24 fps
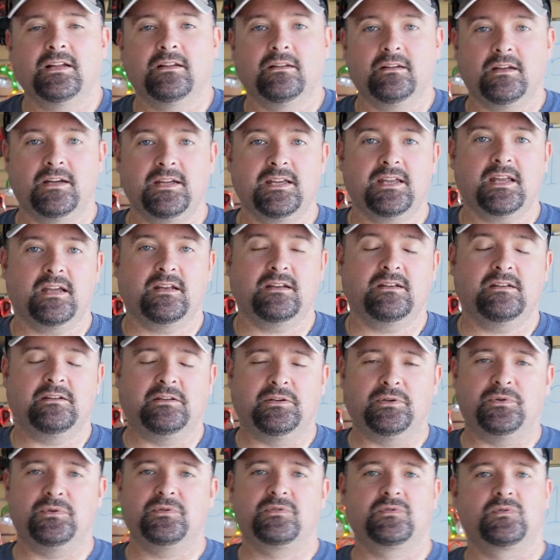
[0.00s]
Like any
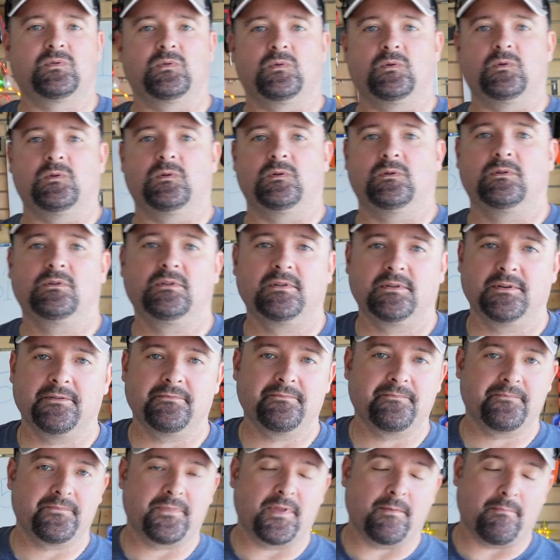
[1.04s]
new tool,
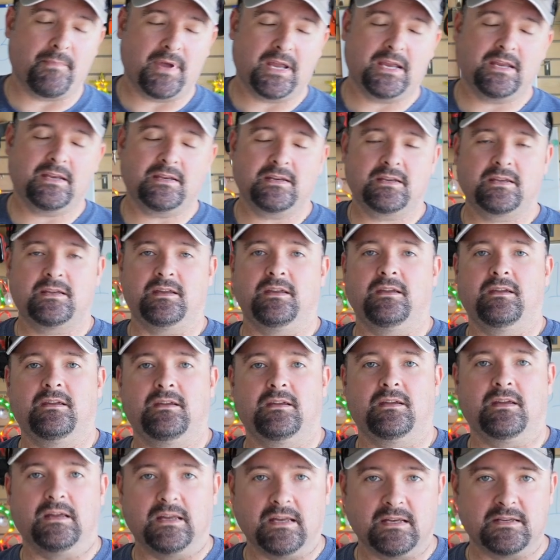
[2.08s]
the main
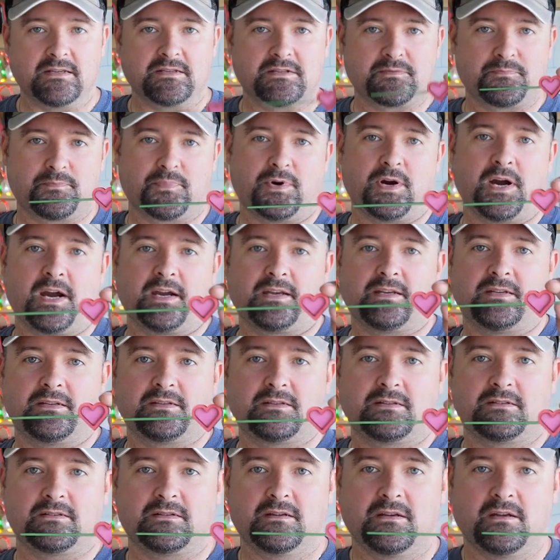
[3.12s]
key is
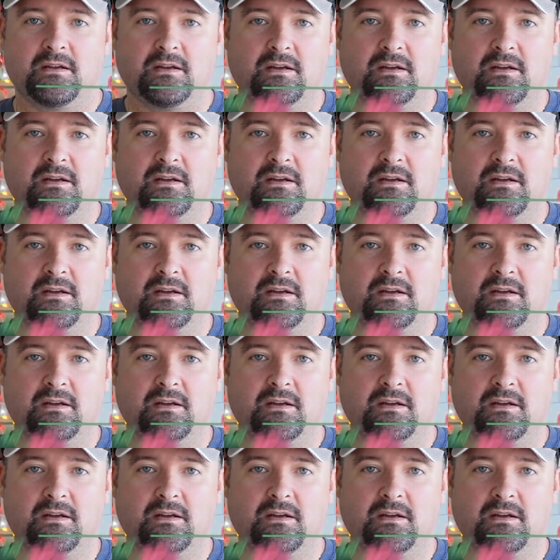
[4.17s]
practice.